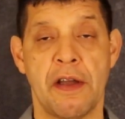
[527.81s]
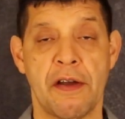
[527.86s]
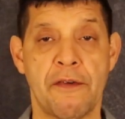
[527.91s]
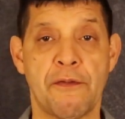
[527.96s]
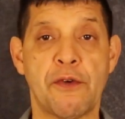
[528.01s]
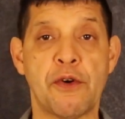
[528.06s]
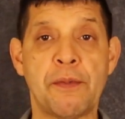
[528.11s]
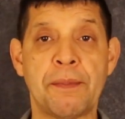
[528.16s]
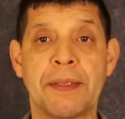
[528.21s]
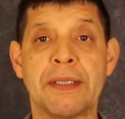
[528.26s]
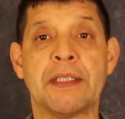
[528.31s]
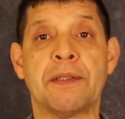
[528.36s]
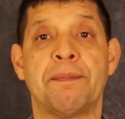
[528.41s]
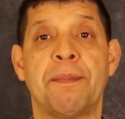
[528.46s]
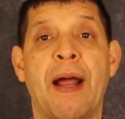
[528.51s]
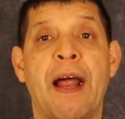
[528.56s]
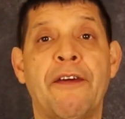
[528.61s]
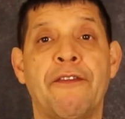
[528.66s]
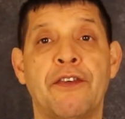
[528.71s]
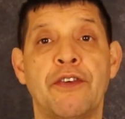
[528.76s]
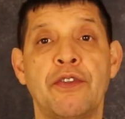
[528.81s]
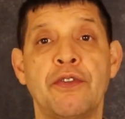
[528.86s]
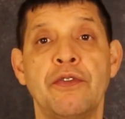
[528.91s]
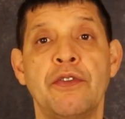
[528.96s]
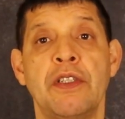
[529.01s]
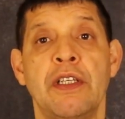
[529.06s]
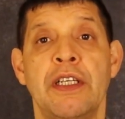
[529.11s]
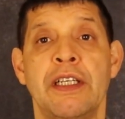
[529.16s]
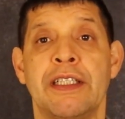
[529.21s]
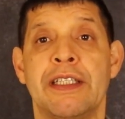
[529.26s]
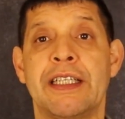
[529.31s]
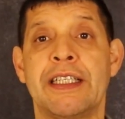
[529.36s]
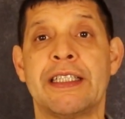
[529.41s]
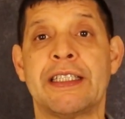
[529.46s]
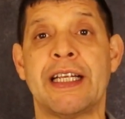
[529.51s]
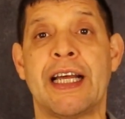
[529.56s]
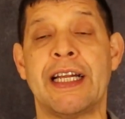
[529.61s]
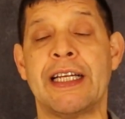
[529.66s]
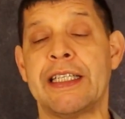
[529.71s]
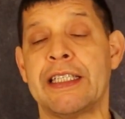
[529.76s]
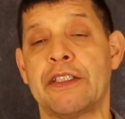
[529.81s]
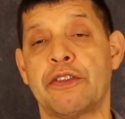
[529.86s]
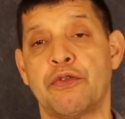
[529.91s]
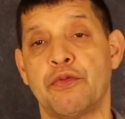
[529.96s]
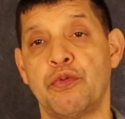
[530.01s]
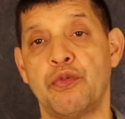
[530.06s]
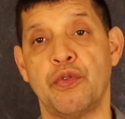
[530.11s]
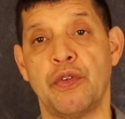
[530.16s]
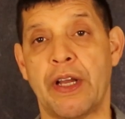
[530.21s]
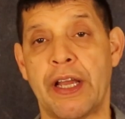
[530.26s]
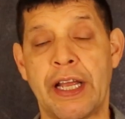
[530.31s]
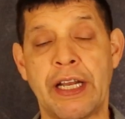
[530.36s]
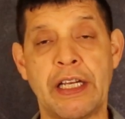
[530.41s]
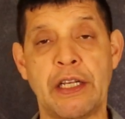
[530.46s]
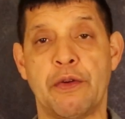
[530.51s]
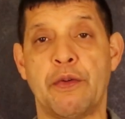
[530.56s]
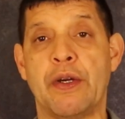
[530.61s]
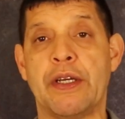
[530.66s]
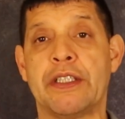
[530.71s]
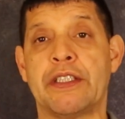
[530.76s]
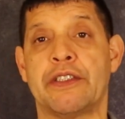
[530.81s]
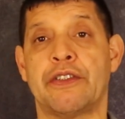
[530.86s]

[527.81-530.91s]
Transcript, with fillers: a woman's bathroom, decided to anyway.